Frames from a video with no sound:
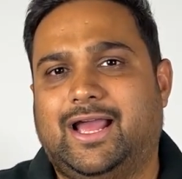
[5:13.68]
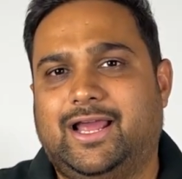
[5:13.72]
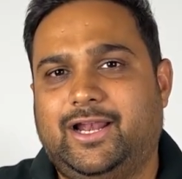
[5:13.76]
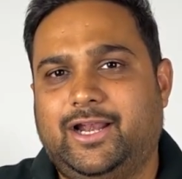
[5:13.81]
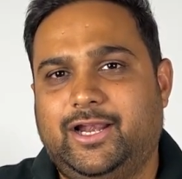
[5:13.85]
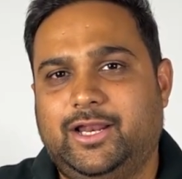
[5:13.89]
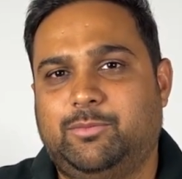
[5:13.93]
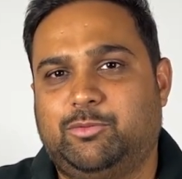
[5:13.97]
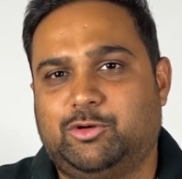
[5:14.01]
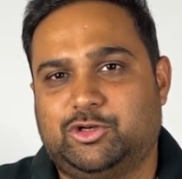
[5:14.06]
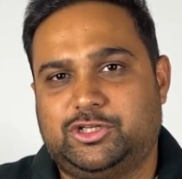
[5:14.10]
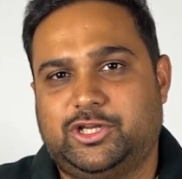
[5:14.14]

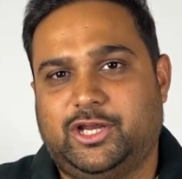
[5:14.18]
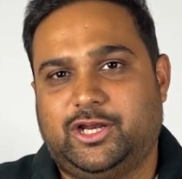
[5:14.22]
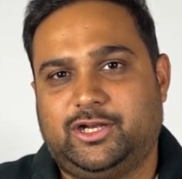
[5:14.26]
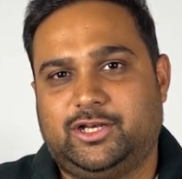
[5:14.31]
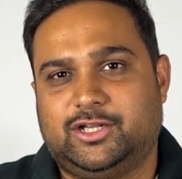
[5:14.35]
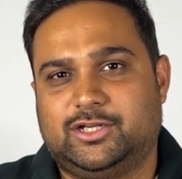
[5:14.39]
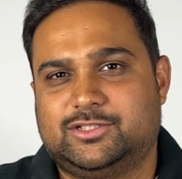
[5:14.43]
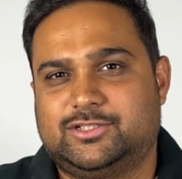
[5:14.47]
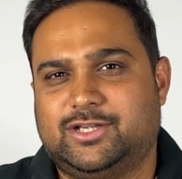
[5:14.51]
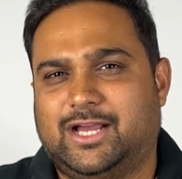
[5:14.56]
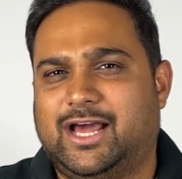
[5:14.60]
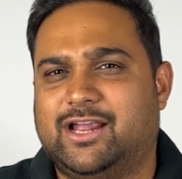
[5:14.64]
LED
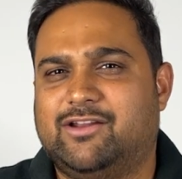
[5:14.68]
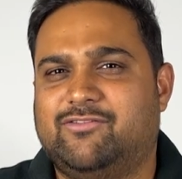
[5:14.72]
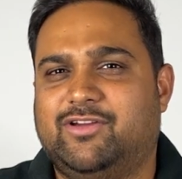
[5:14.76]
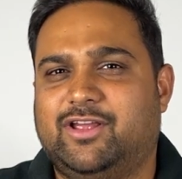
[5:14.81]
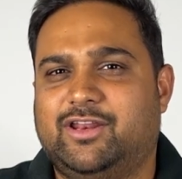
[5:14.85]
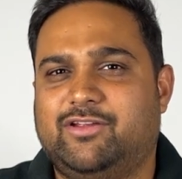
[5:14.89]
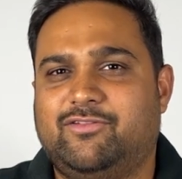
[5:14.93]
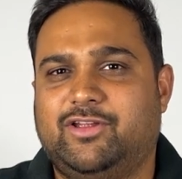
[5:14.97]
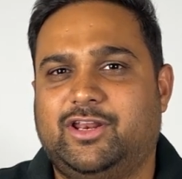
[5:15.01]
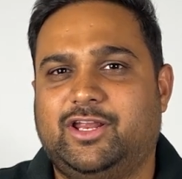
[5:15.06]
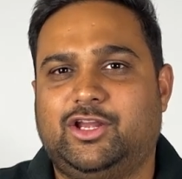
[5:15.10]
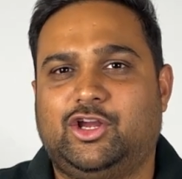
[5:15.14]
projectors are
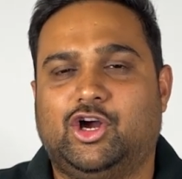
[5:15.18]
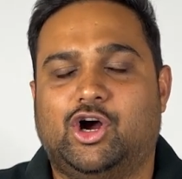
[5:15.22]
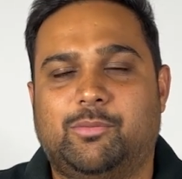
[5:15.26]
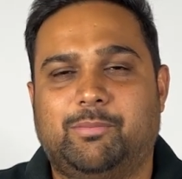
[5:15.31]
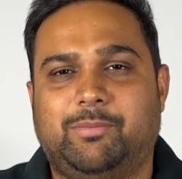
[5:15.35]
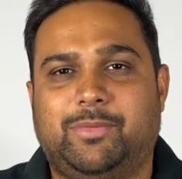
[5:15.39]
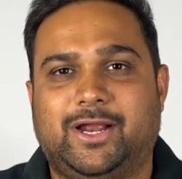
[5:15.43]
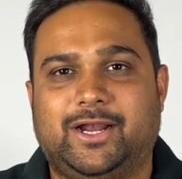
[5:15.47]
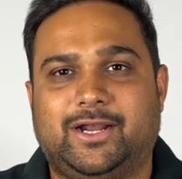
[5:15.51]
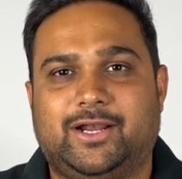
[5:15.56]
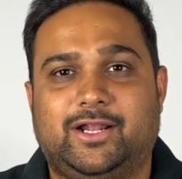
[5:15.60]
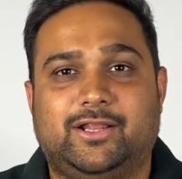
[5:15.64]
very, very
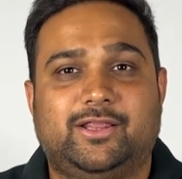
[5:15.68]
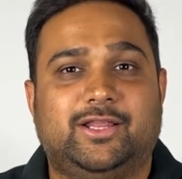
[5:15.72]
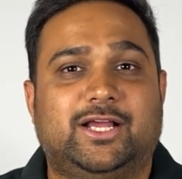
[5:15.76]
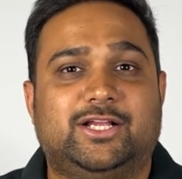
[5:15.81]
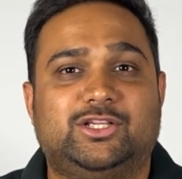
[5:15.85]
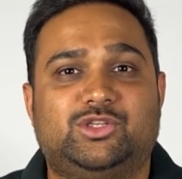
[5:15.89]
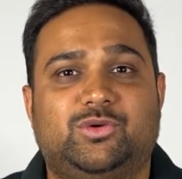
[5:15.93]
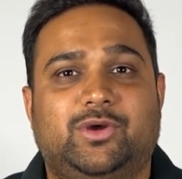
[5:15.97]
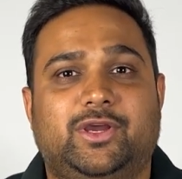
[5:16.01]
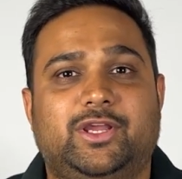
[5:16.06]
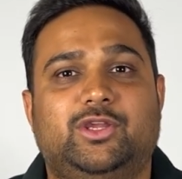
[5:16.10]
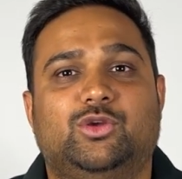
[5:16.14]
compact, and
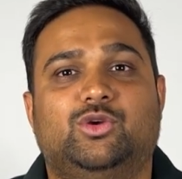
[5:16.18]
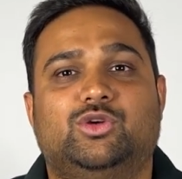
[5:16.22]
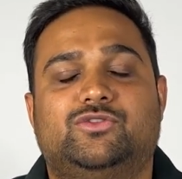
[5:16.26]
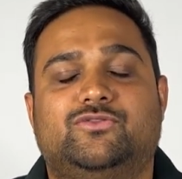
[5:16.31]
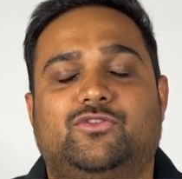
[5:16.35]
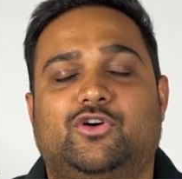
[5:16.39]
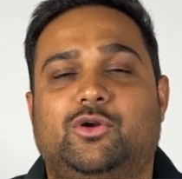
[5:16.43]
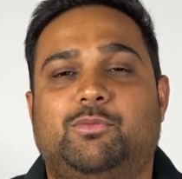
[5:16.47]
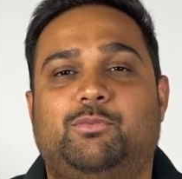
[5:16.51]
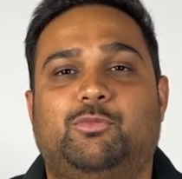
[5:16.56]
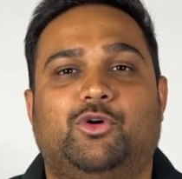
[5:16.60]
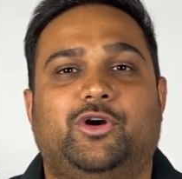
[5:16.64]
that's why
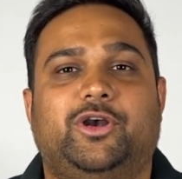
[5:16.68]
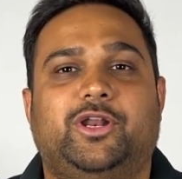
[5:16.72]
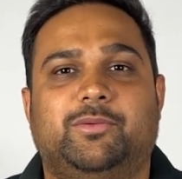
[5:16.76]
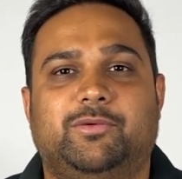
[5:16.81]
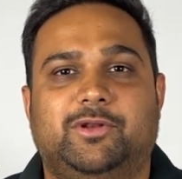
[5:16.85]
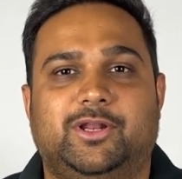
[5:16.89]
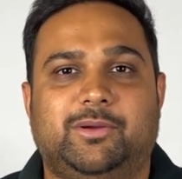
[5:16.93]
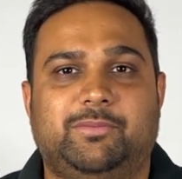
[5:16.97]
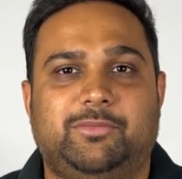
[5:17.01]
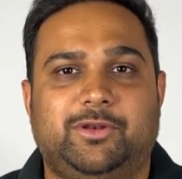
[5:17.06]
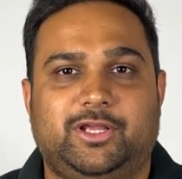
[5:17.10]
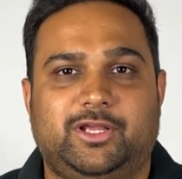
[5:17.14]
used for
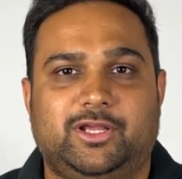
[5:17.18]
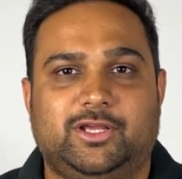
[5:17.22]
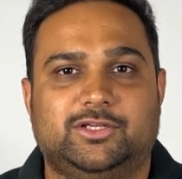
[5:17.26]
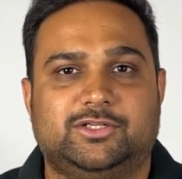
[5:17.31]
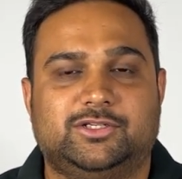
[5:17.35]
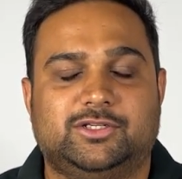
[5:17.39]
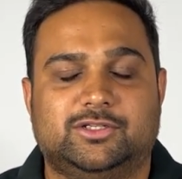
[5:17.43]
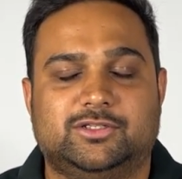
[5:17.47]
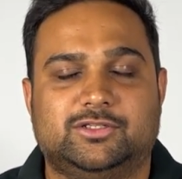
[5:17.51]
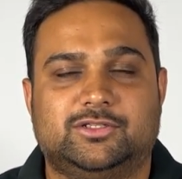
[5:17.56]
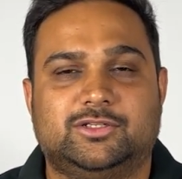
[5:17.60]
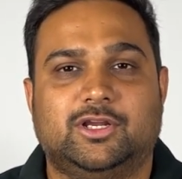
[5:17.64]
portable
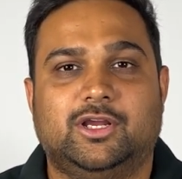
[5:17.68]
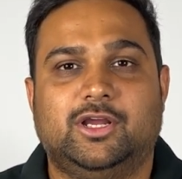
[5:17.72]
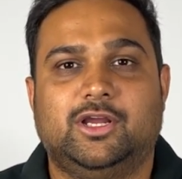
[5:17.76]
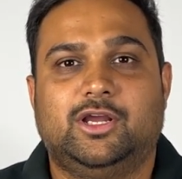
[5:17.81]
applications.